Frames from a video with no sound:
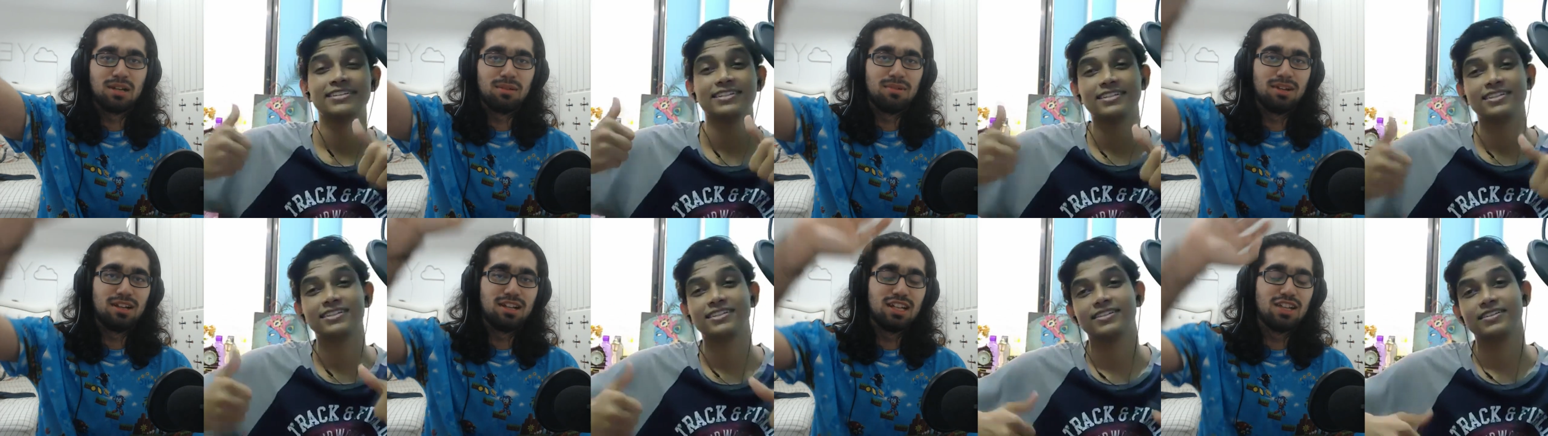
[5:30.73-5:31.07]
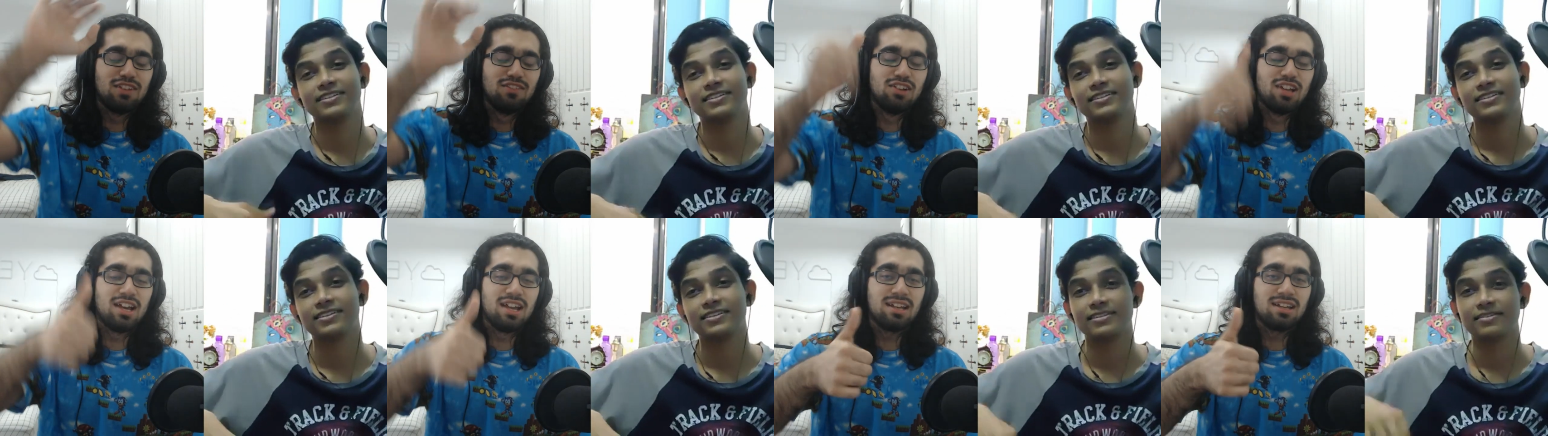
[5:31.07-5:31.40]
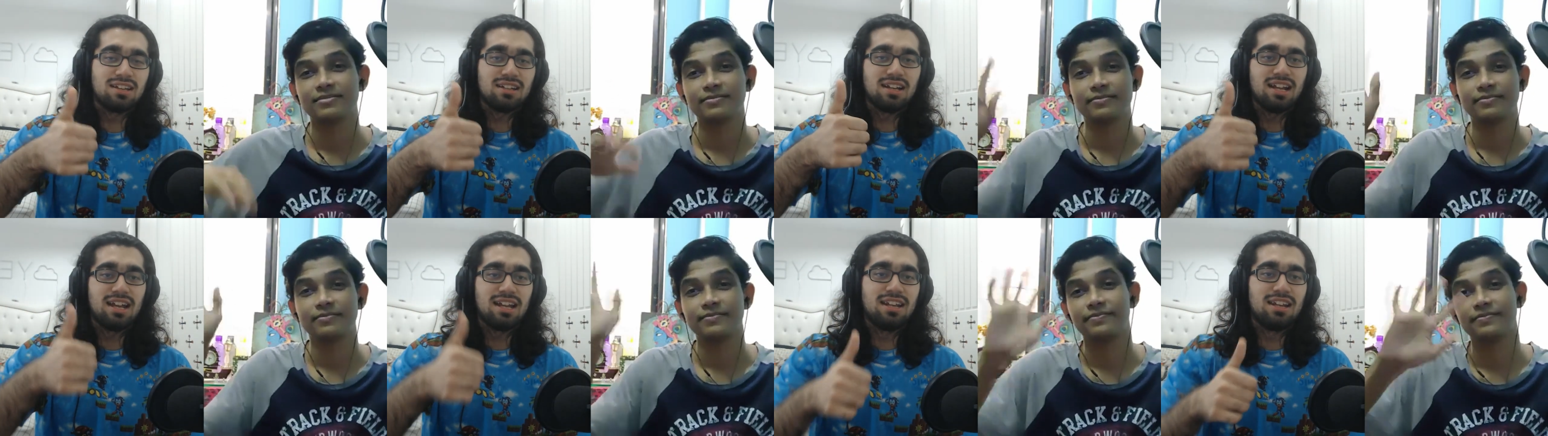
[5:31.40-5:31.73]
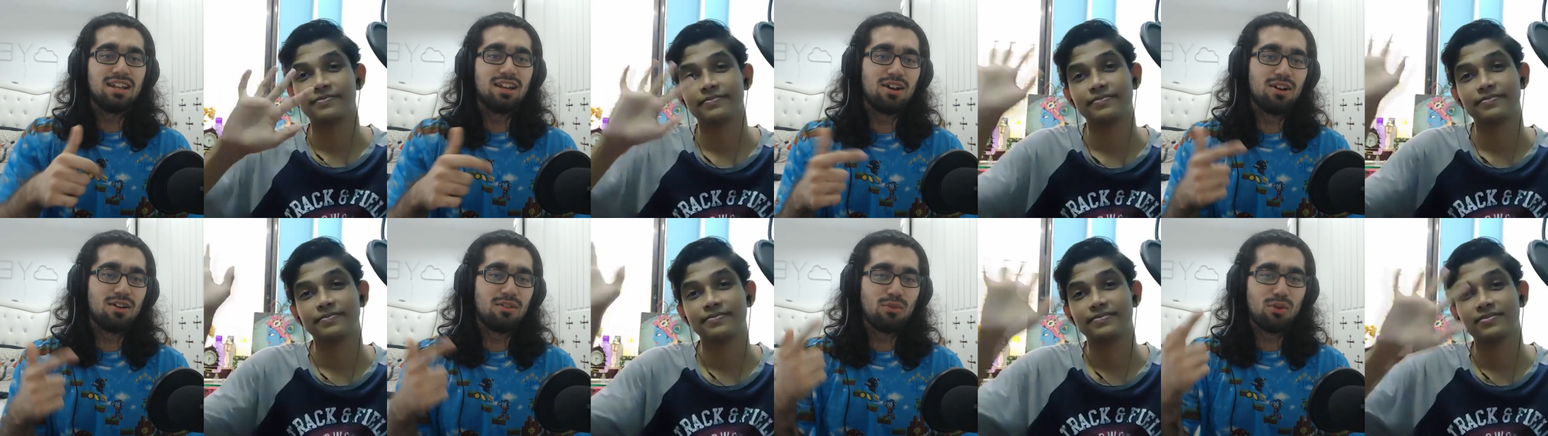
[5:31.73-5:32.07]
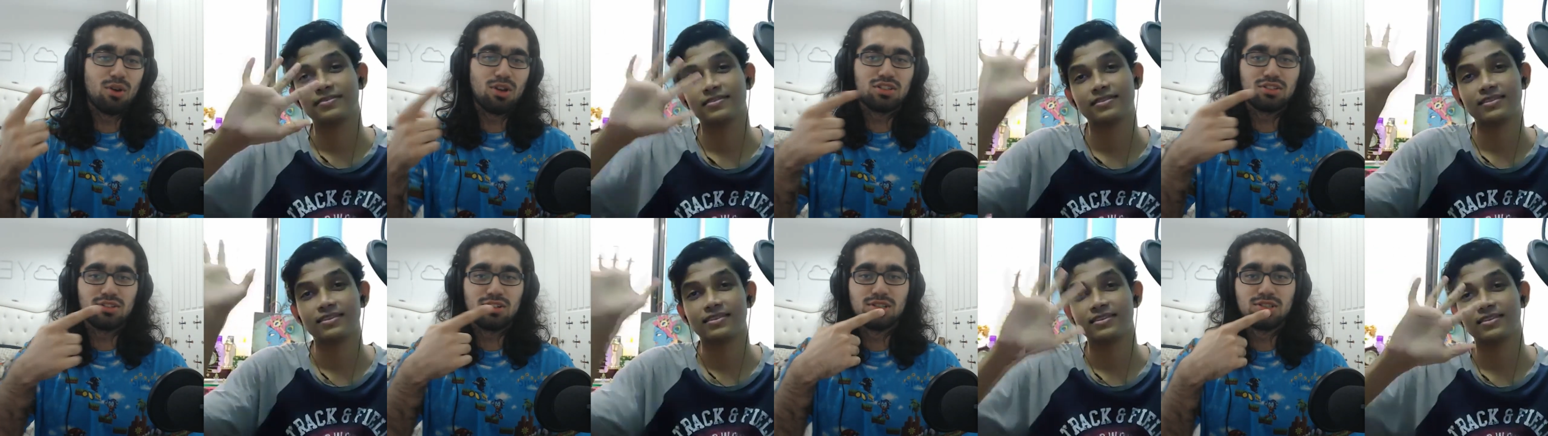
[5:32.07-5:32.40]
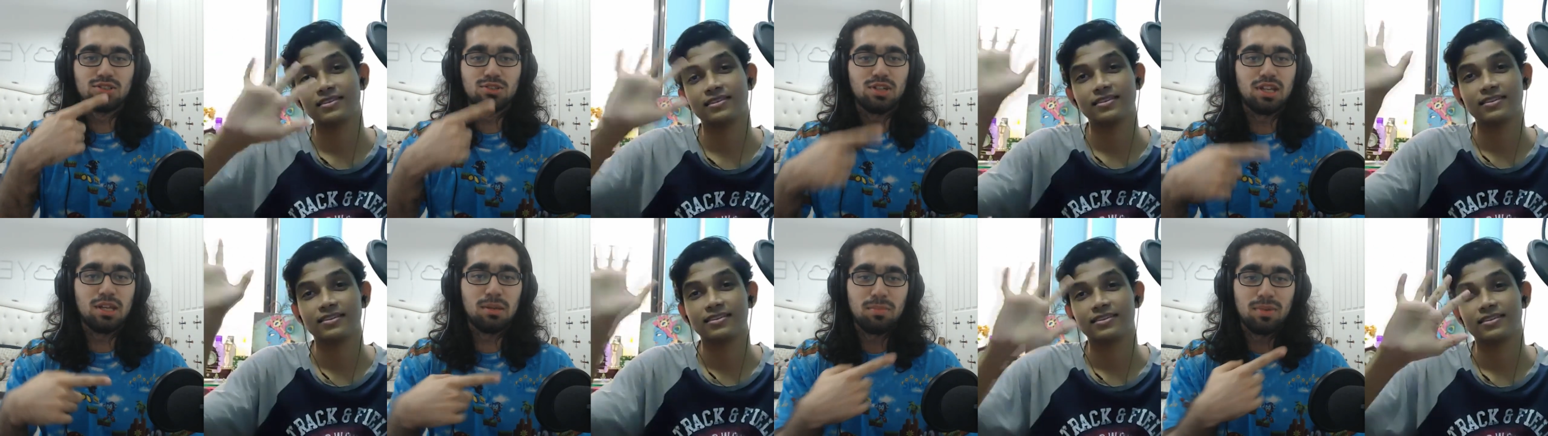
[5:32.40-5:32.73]
Speaker 1: Leave a like. And now watch also
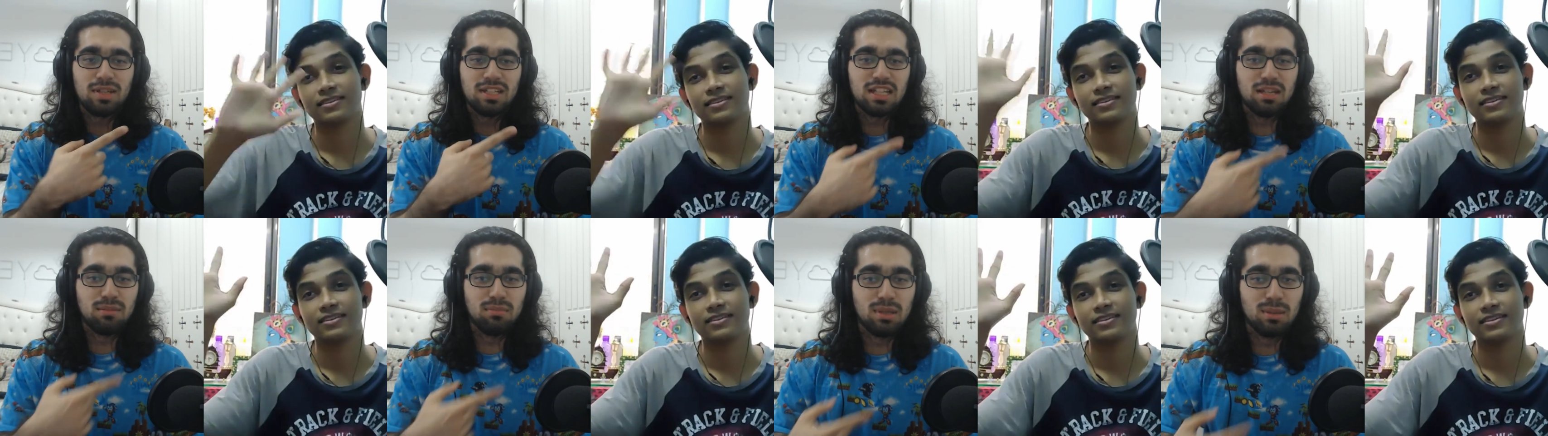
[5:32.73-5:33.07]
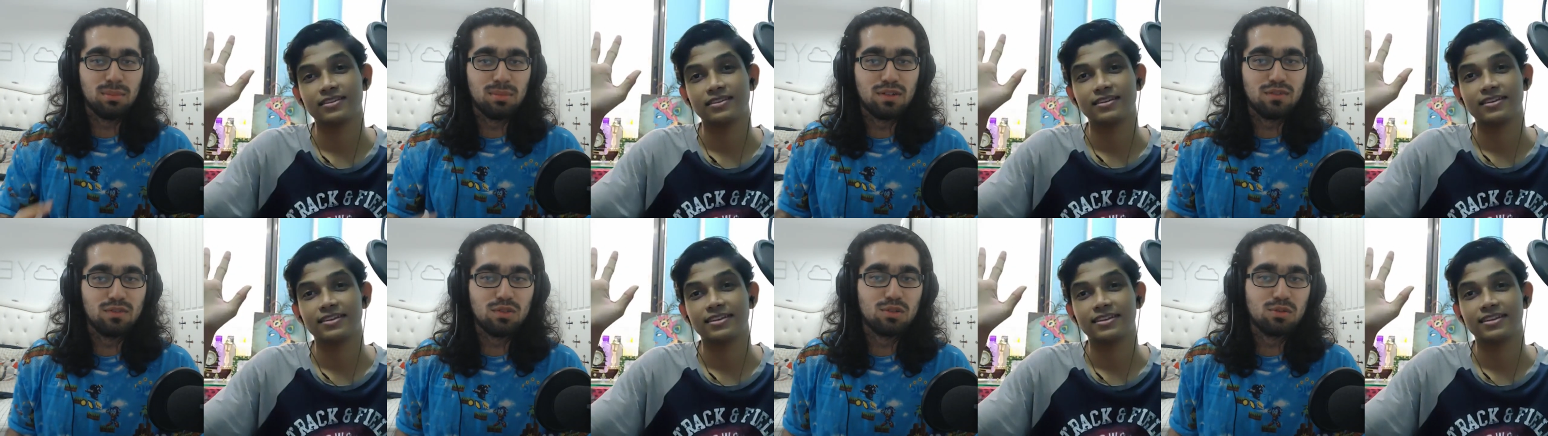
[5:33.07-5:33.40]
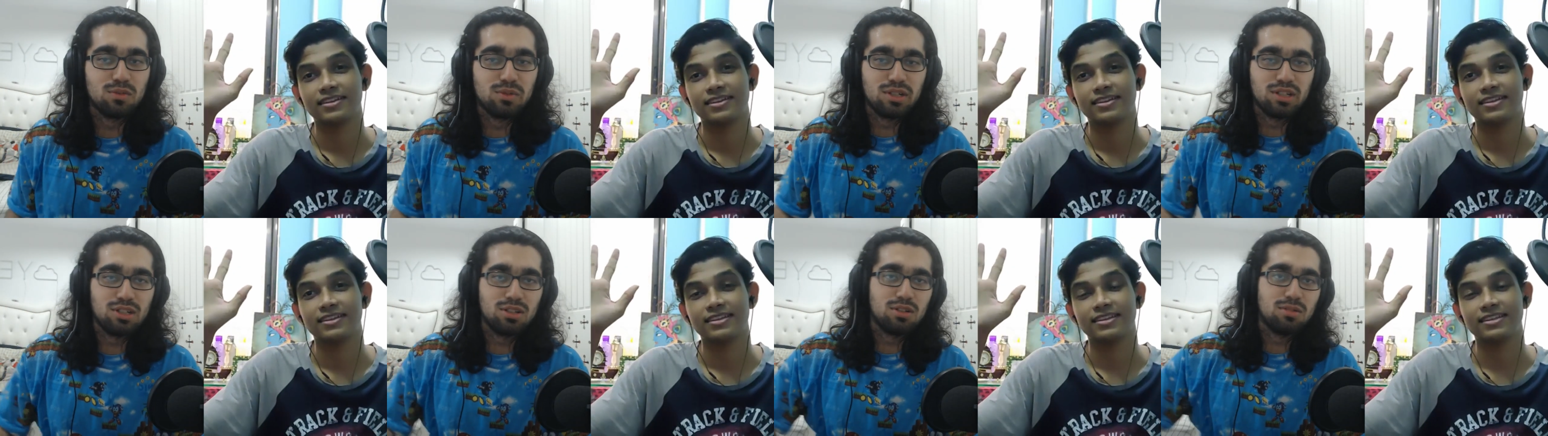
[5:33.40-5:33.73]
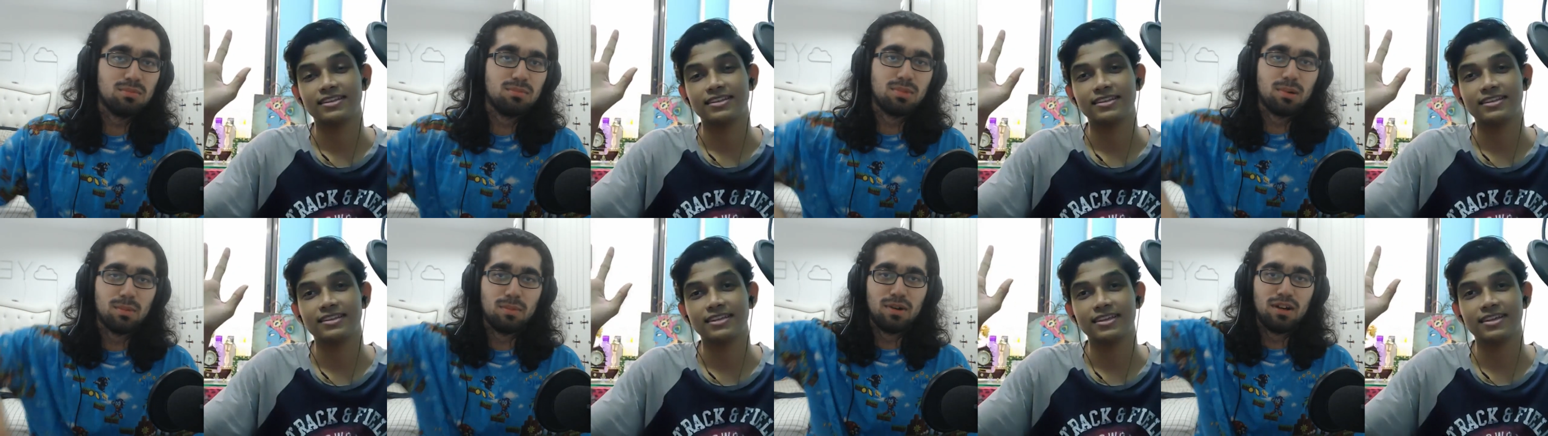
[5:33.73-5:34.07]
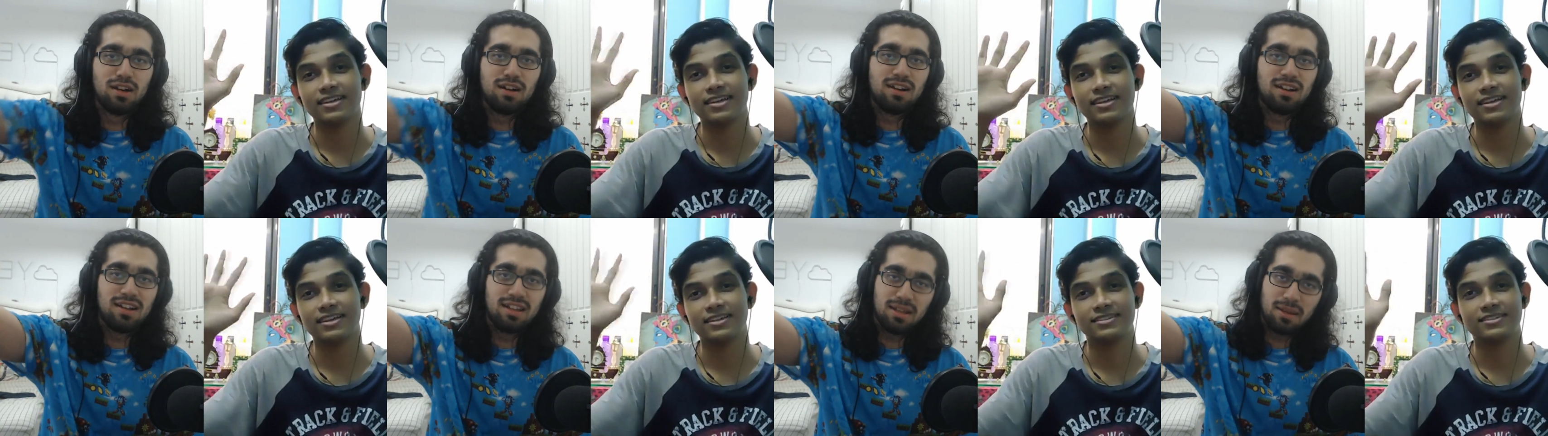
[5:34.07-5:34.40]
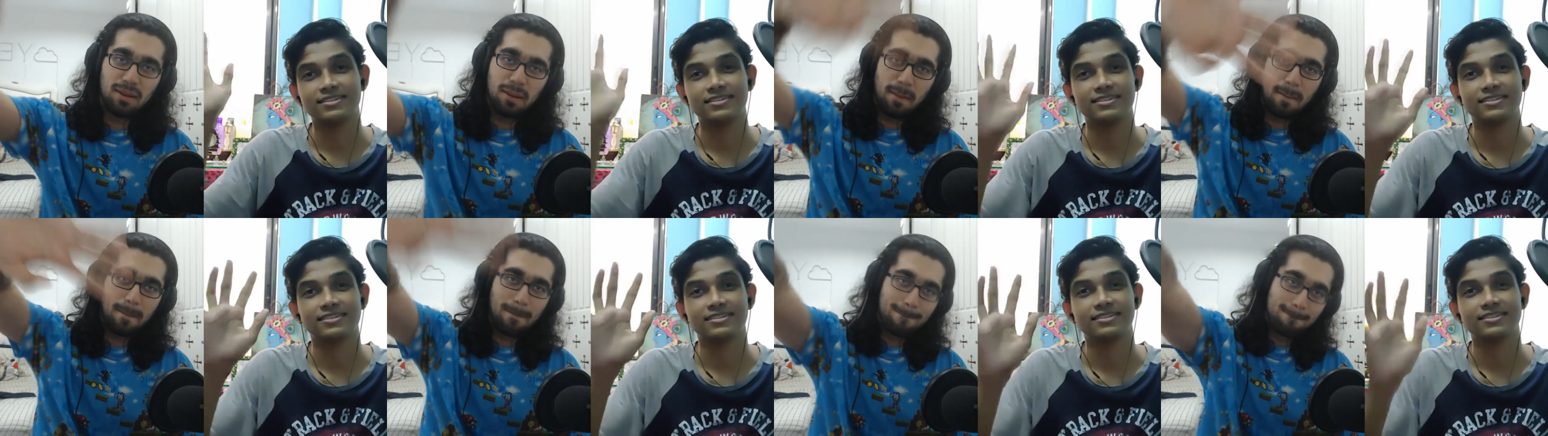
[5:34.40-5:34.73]
APJ meme review video. Bye-bye.
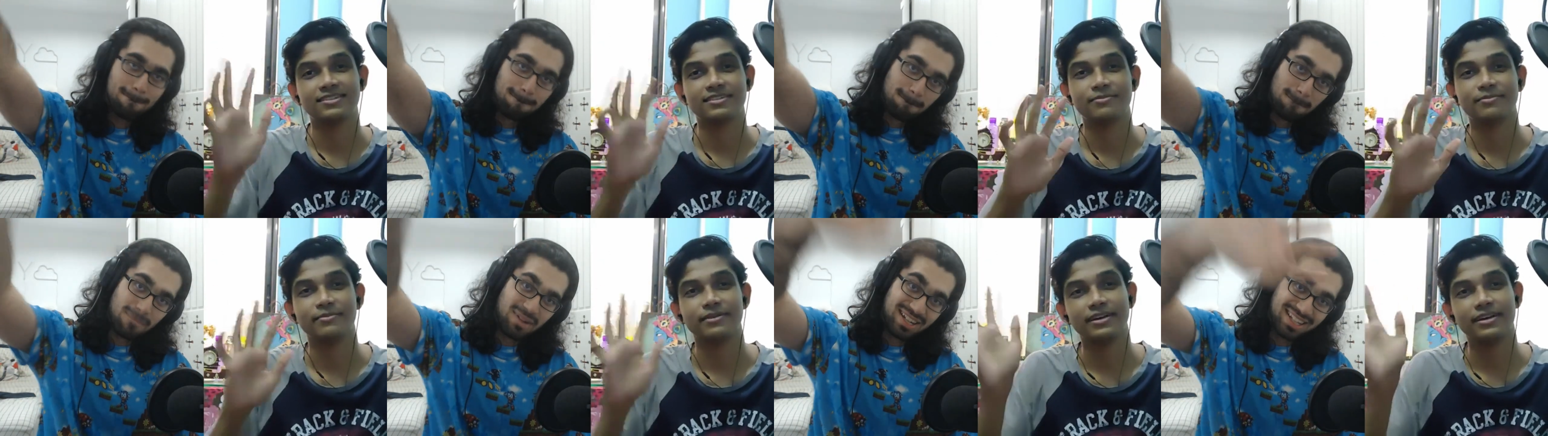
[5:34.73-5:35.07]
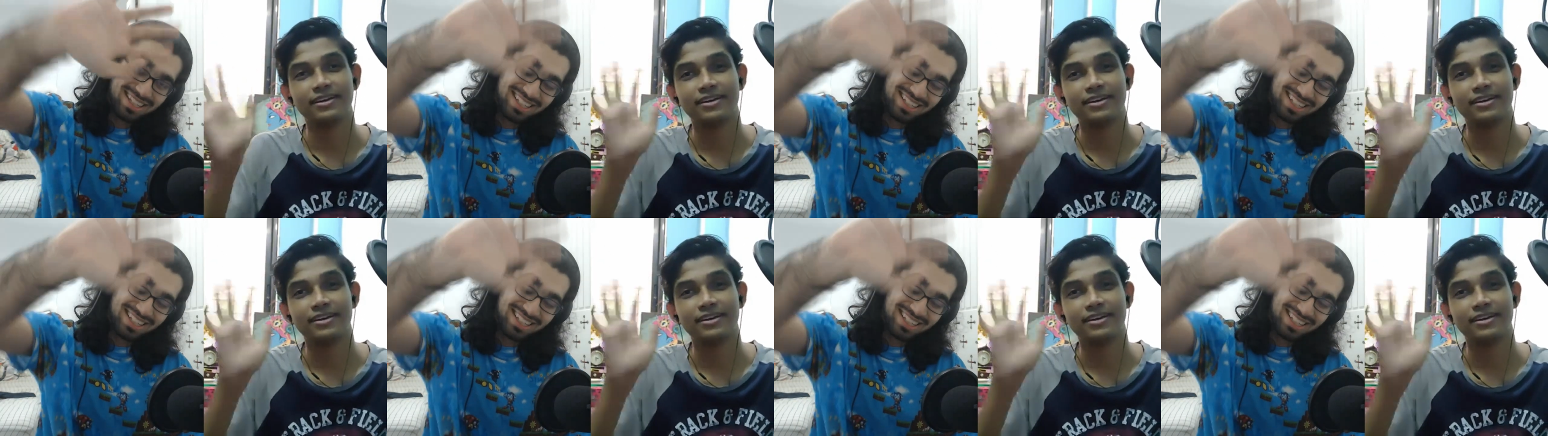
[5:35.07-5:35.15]
Yes. Bye.